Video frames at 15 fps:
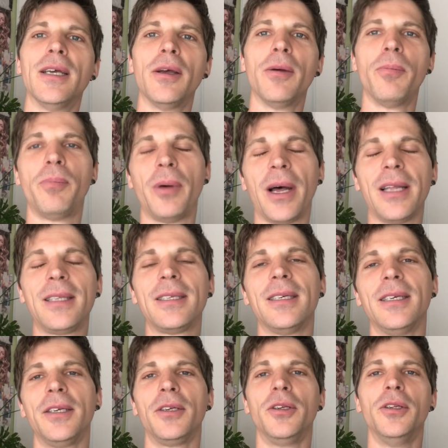But
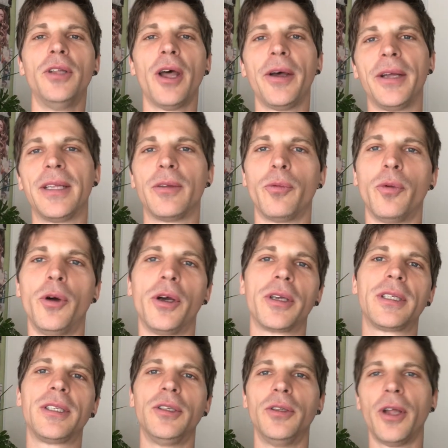it
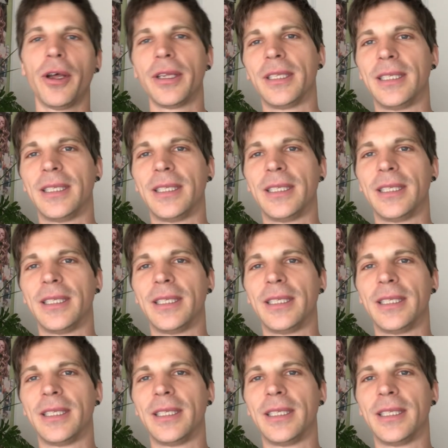works, it's